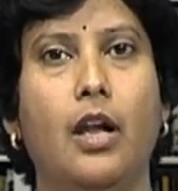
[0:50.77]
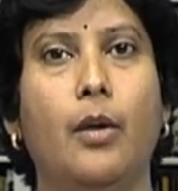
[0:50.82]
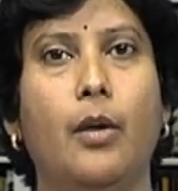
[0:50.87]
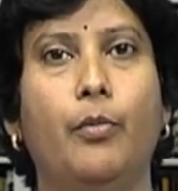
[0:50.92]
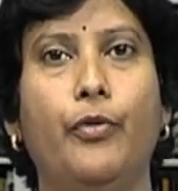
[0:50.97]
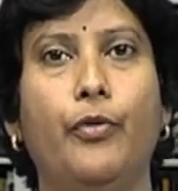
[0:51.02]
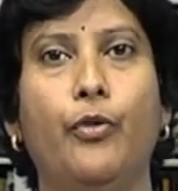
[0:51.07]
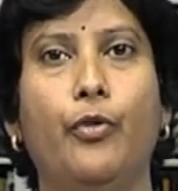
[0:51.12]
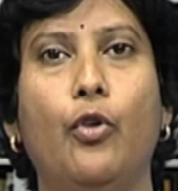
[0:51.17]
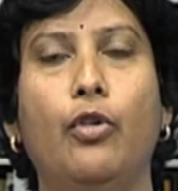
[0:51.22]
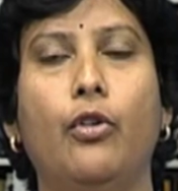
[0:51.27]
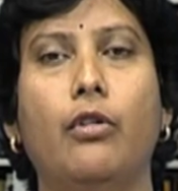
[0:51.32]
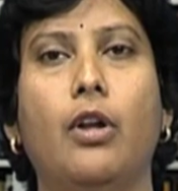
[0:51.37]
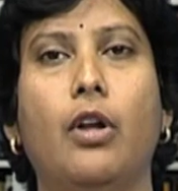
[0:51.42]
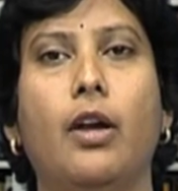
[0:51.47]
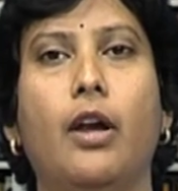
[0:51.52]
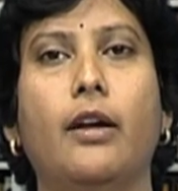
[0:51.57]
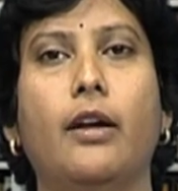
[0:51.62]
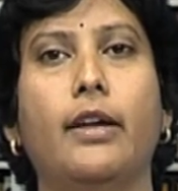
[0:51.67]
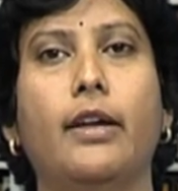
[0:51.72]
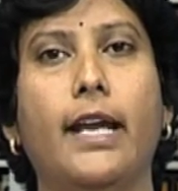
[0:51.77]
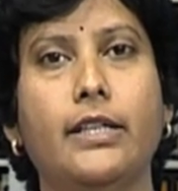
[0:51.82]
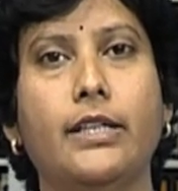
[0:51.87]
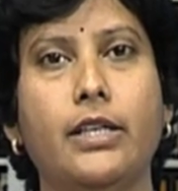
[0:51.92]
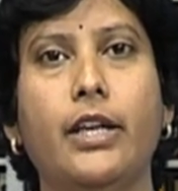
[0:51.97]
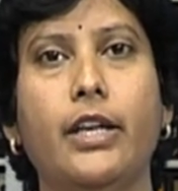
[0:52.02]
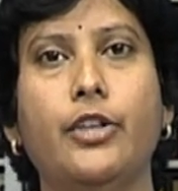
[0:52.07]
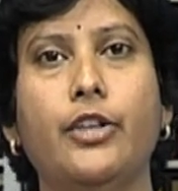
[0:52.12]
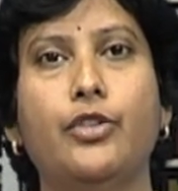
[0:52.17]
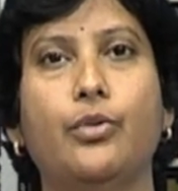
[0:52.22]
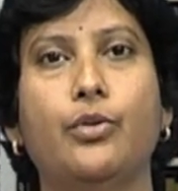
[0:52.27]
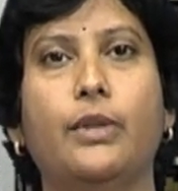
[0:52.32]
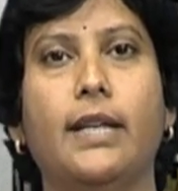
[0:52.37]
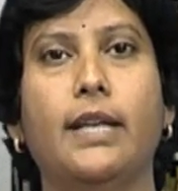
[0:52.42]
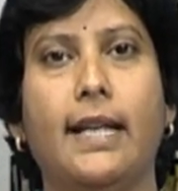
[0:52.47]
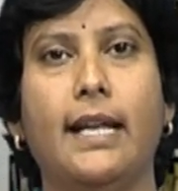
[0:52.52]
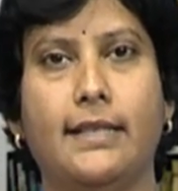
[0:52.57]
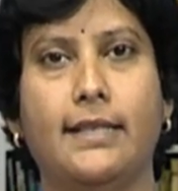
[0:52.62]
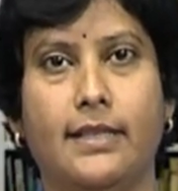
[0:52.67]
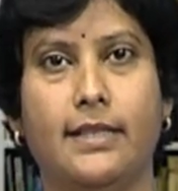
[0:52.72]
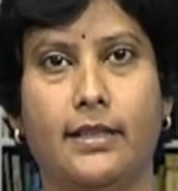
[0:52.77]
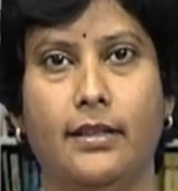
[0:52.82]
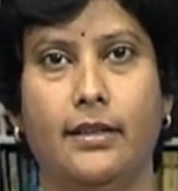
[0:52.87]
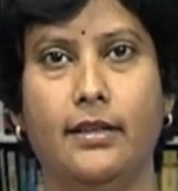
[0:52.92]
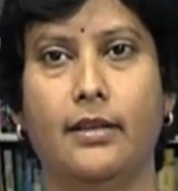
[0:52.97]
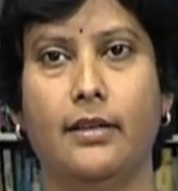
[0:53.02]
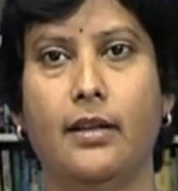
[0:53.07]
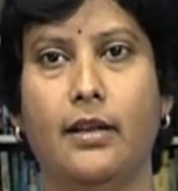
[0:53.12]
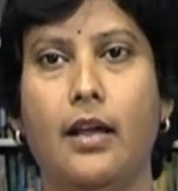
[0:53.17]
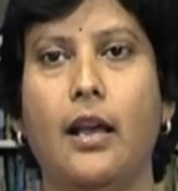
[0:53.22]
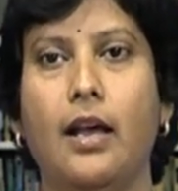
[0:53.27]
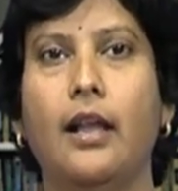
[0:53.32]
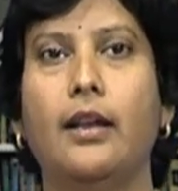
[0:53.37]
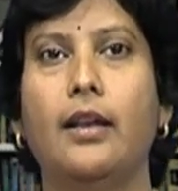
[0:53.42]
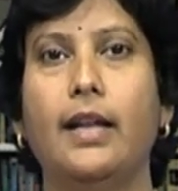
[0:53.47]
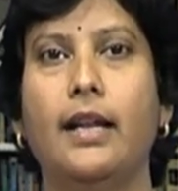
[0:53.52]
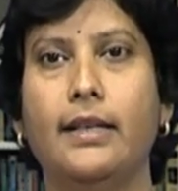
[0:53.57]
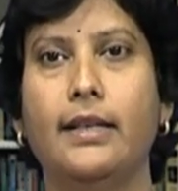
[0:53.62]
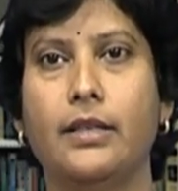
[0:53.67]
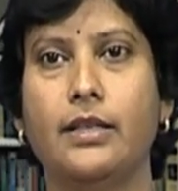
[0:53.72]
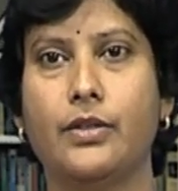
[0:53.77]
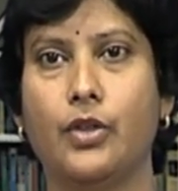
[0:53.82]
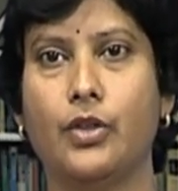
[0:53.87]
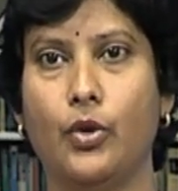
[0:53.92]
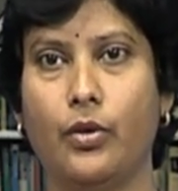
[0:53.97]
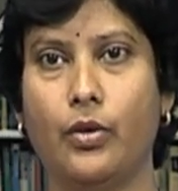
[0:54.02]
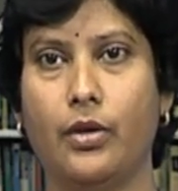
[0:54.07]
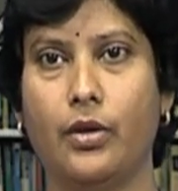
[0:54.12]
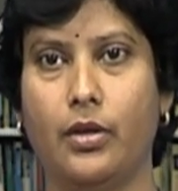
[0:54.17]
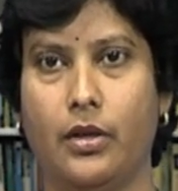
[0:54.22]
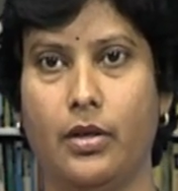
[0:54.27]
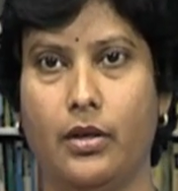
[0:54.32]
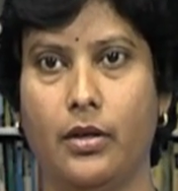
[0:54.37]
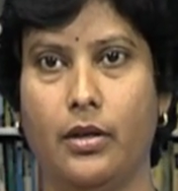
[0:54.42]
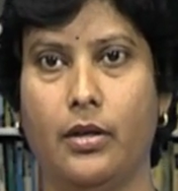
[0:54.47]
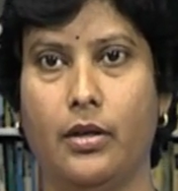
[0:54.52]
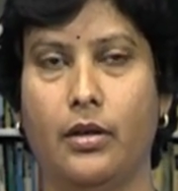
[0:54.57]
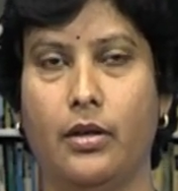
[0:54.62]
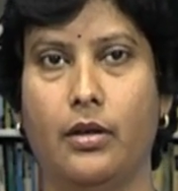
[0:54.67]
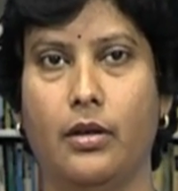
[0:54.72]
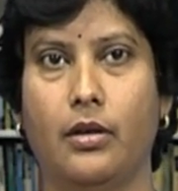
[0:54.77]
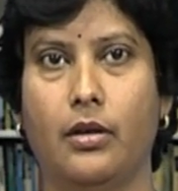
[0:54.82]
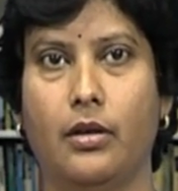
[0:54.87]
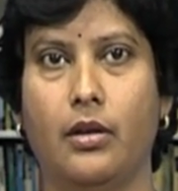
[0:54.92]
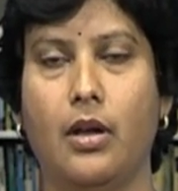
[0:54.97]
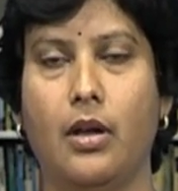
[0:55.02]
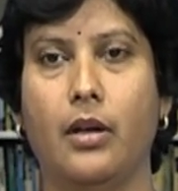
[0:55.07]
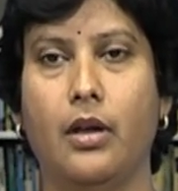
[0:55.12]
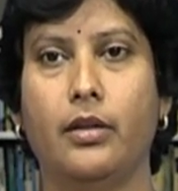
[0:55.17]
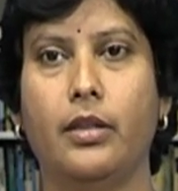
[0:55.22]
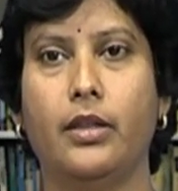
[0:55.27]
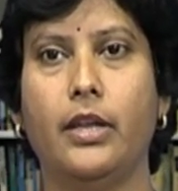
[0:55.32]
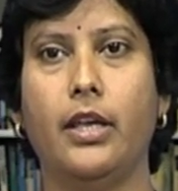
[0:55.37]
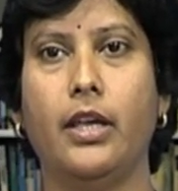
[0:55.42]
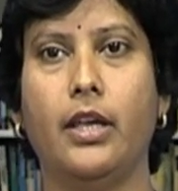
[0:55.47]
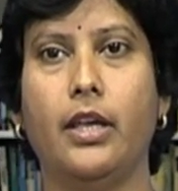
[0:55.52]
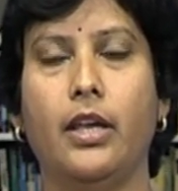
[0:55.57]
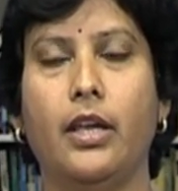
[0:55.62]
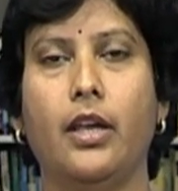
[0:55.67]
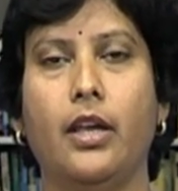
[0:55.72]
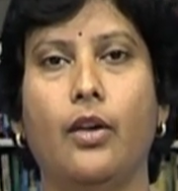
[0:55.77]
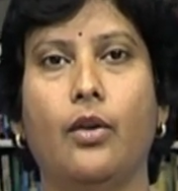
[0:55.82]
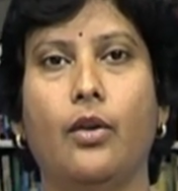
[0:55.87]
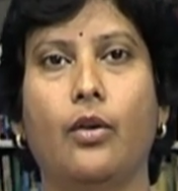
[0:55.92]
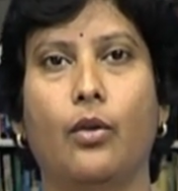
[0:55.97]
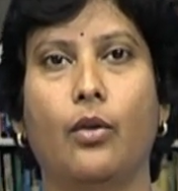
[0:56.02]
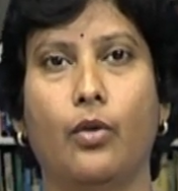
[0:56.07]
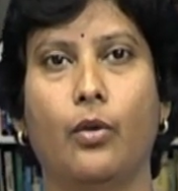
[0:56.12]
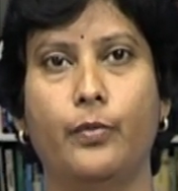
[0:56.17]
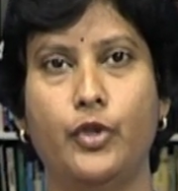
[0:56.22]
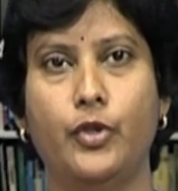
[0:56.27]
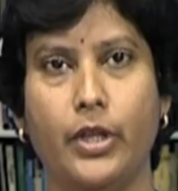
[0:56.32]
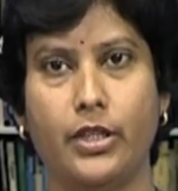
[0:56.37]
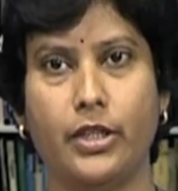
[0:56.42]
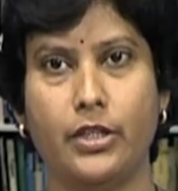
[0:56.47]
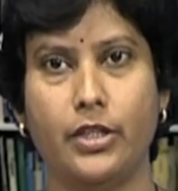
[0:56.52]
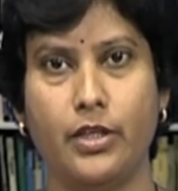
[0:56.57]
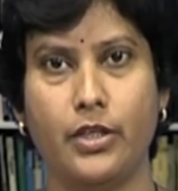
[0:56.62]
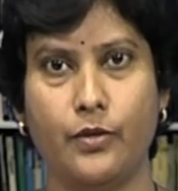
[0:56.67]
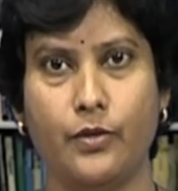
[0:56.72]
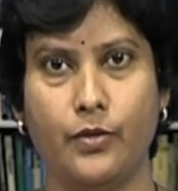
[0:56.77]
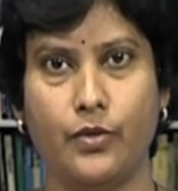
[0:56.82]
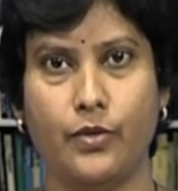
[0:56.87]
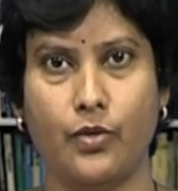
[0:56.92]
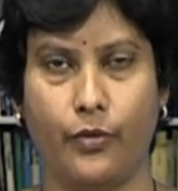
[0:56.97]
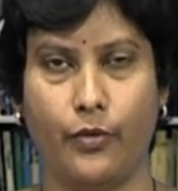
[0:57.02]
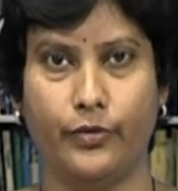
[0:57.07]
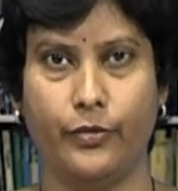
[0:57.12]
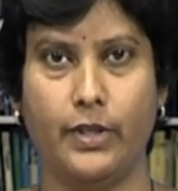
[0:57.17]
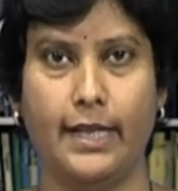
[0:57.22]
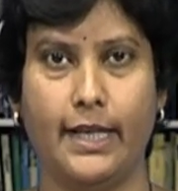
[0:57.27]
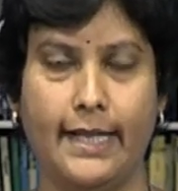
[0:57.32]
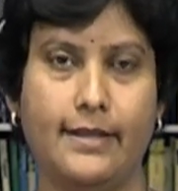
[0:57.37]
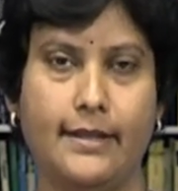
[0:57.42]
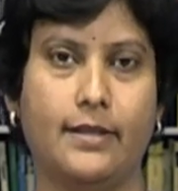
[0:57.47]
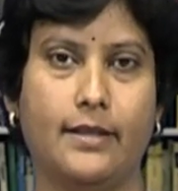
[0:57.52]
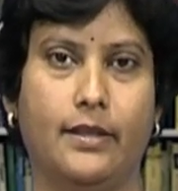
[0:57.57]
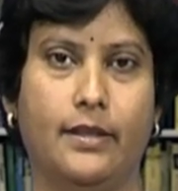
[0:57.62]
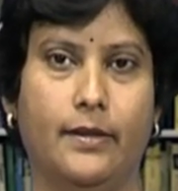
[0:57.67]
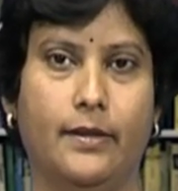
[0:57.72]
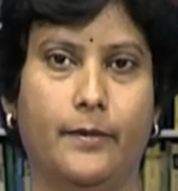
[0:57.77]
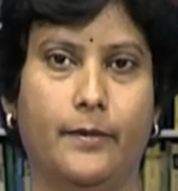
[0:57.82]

Before getting into the lesson, let us look the objectives of the lesson.